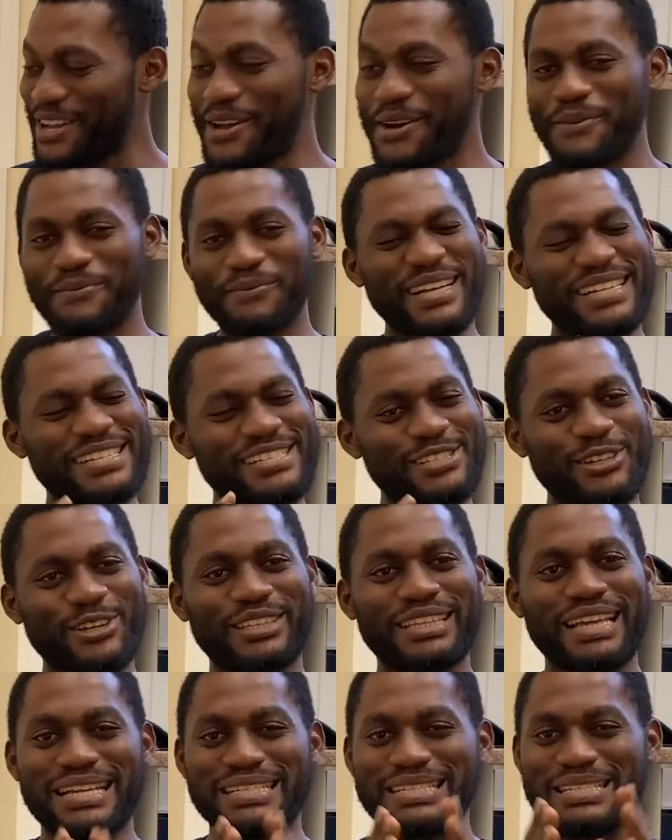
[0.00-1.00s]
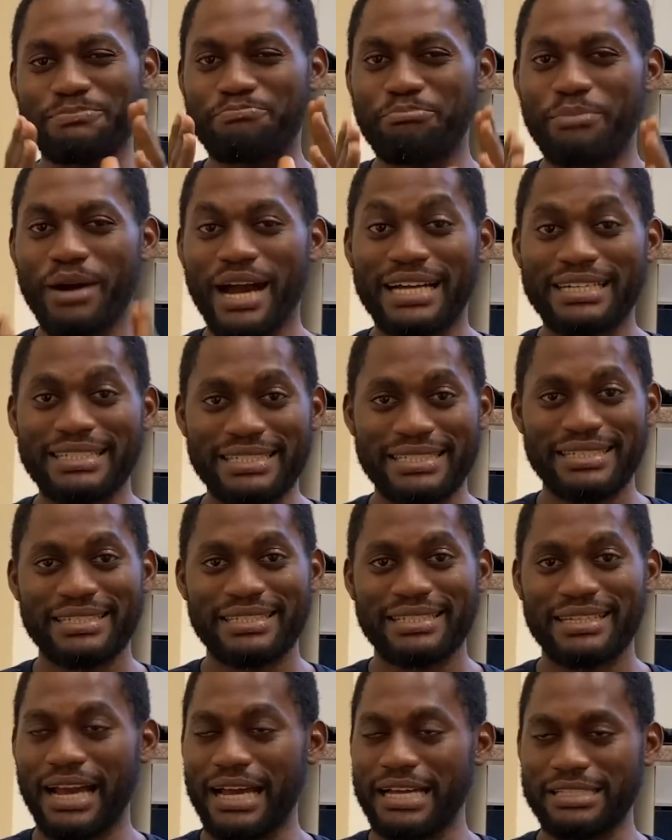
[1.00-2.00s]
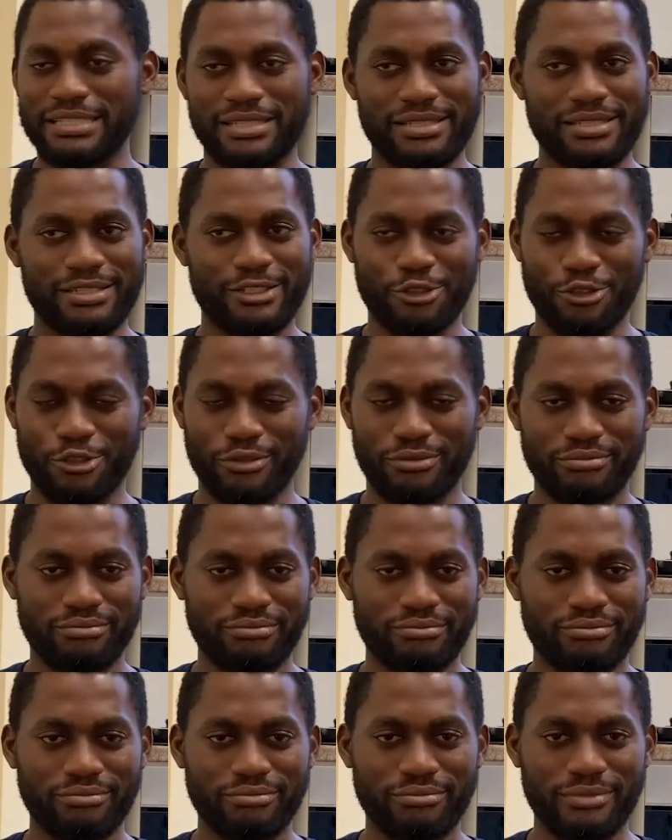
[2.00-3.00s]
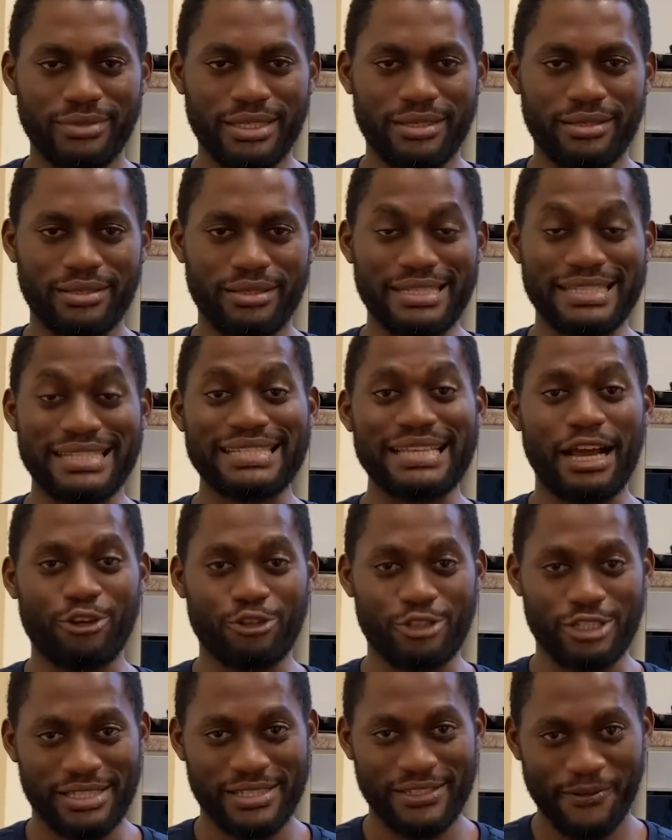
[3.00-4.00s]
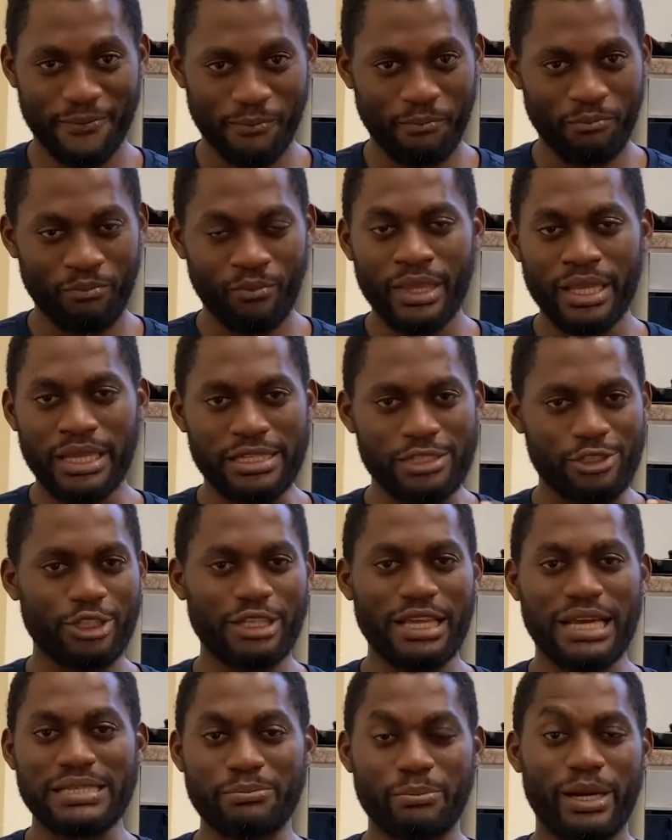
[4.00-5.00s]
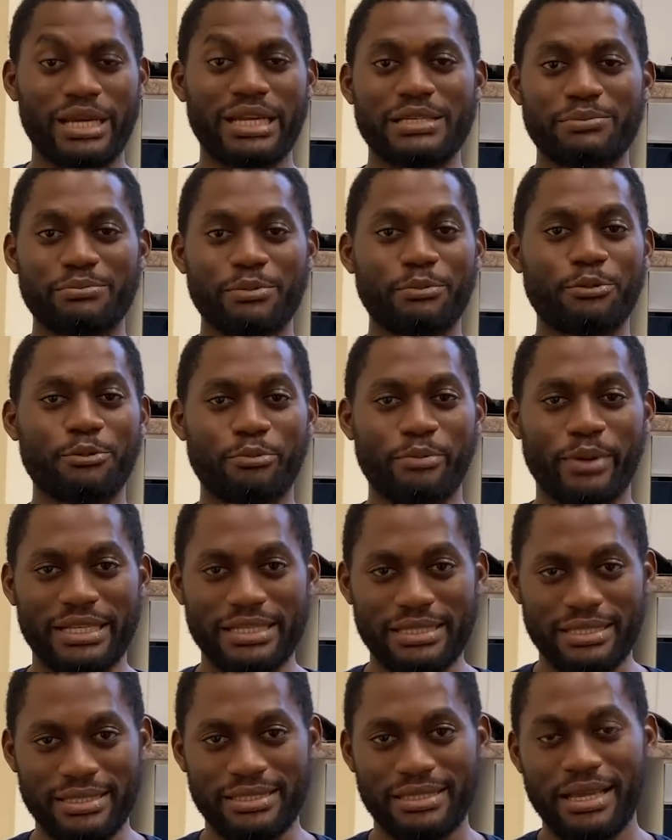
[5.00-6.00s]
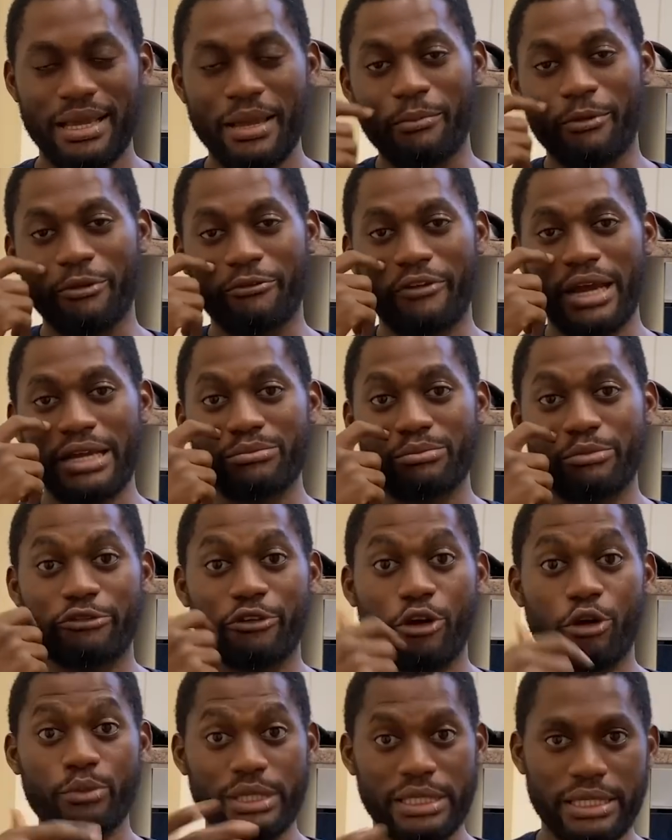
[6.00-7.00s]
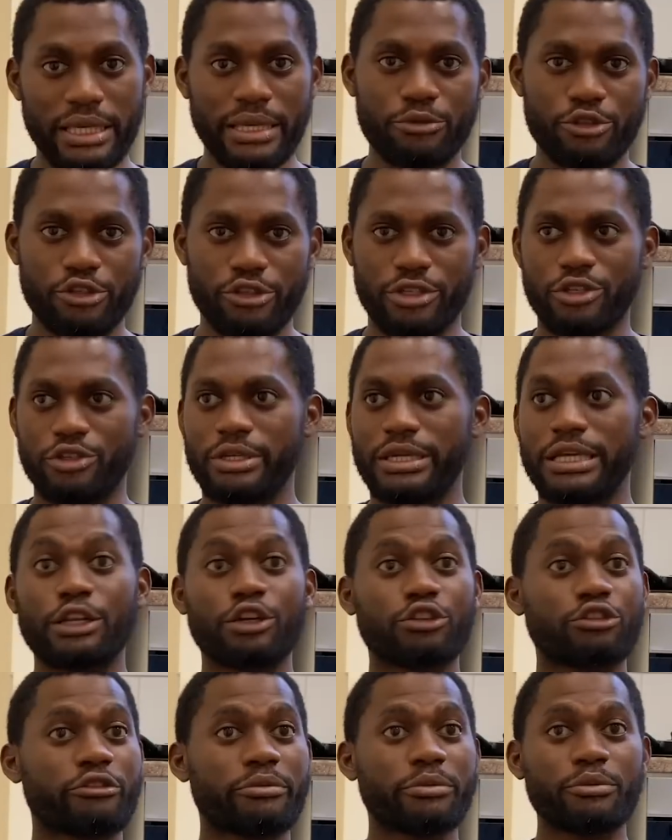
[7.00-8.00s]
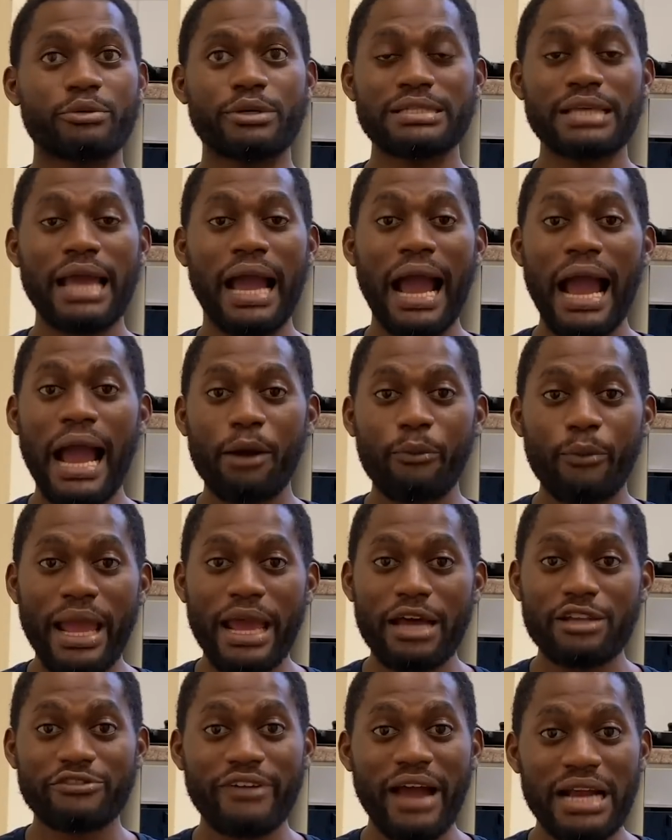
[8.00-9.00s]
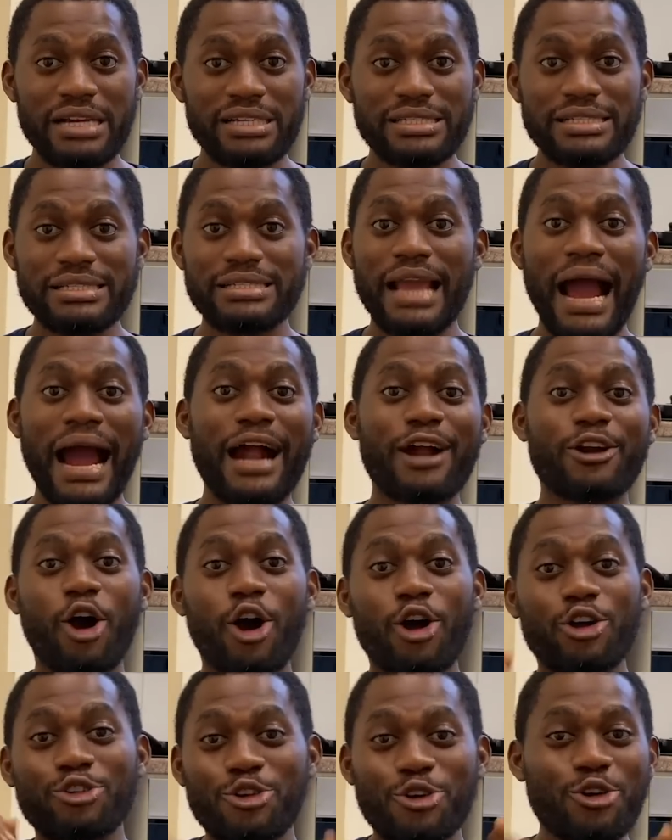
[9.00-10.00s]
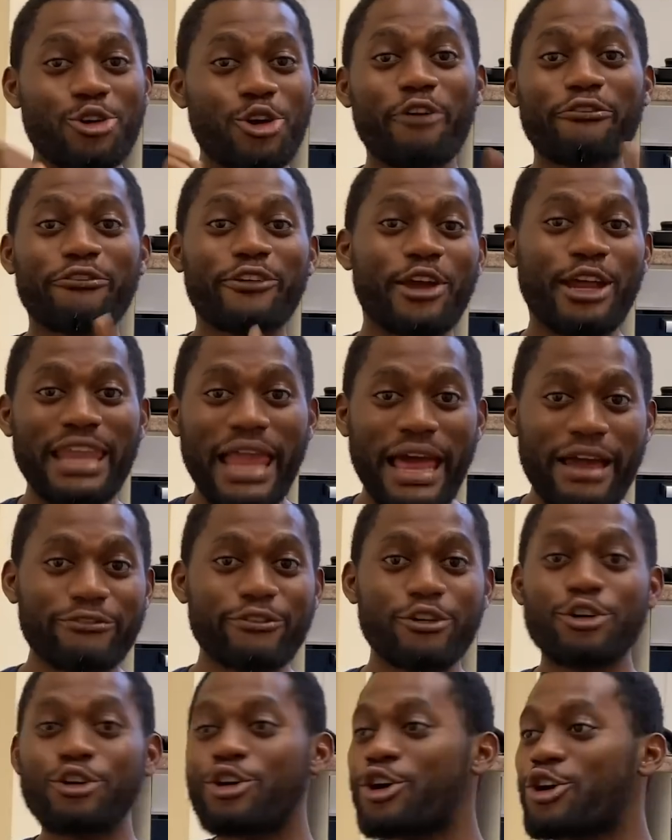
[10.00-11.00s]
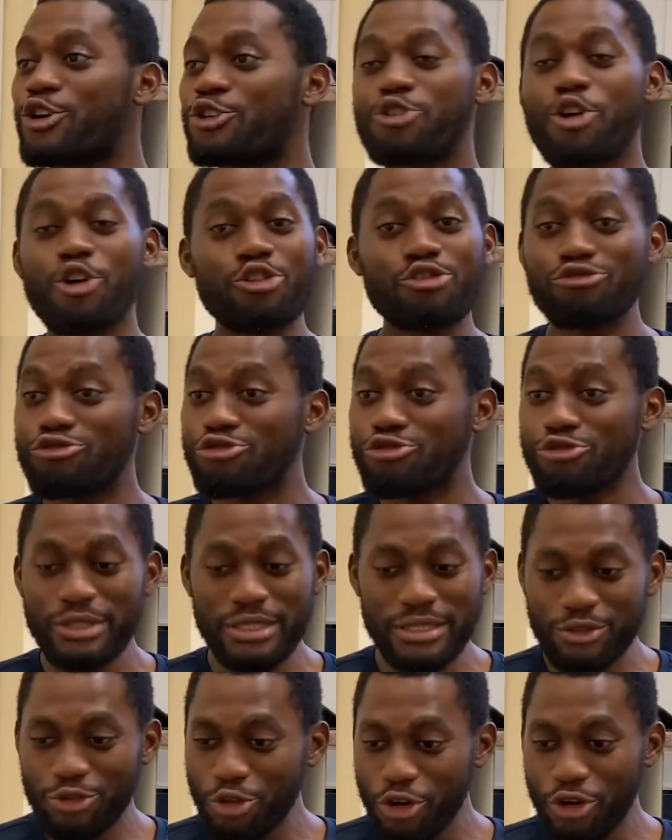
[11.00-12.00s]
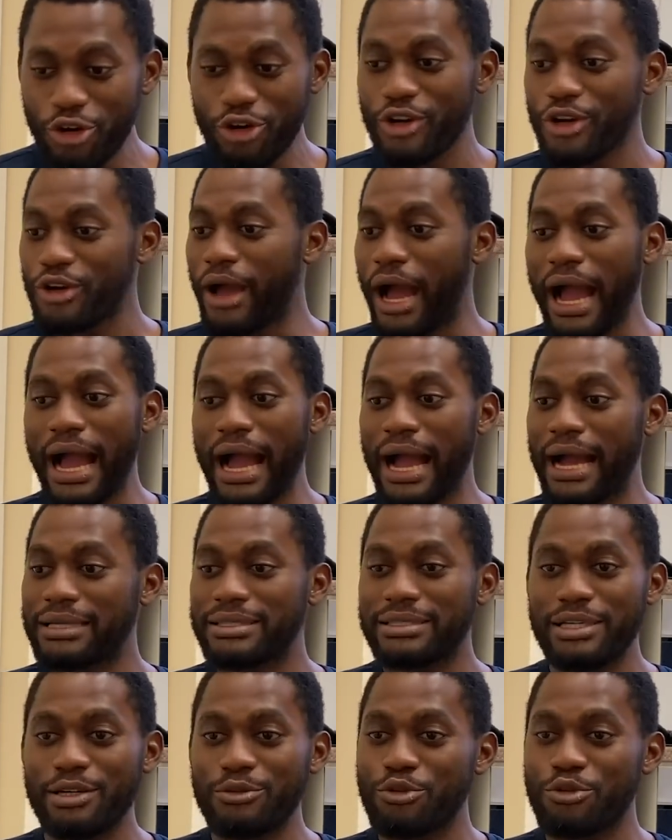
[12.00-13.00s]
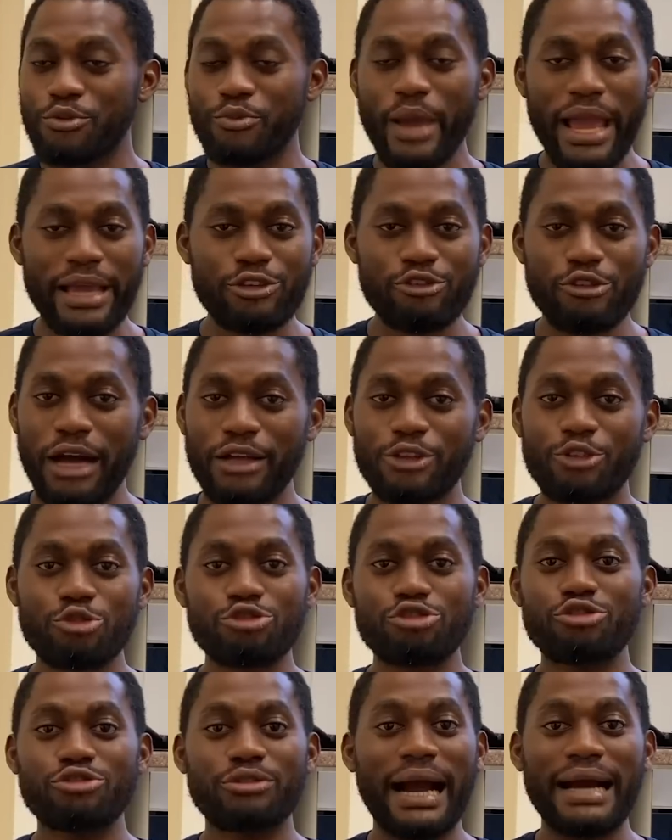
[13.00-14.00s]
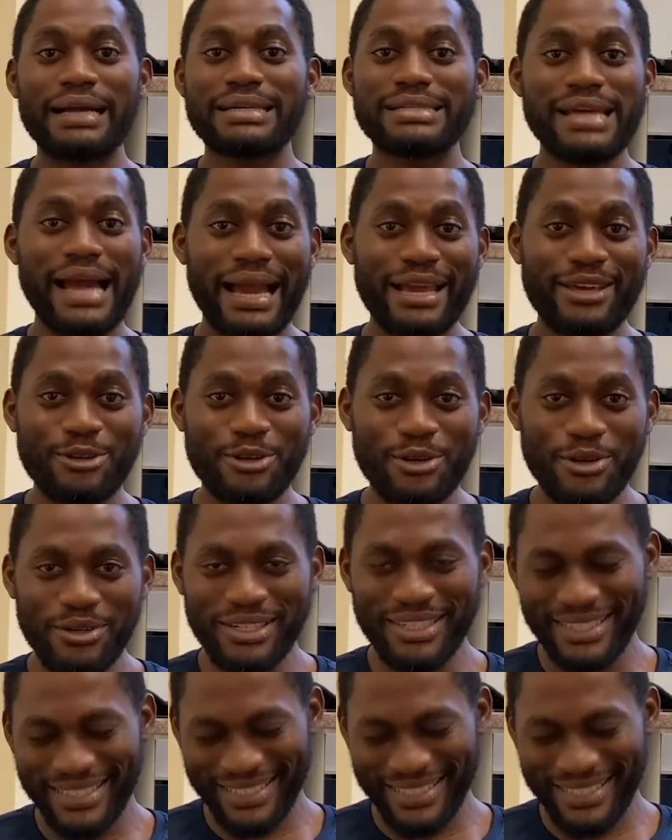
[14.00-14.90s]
But it's not as bad as, you know, it sounds. It's not as bad as people paint it. Before we came to the UK, a lot of people say, warehouse factory, run, no, run for your life, oh, don't do it, oh, they will wear you out, oh, you can die, oh.